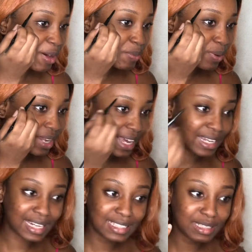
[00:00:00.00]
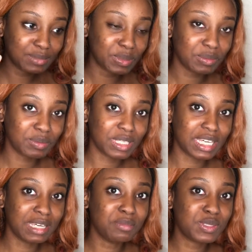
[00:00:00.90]
But like let it be
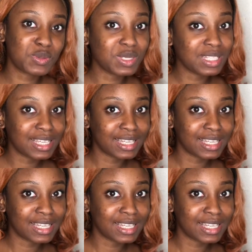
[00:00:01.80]
in between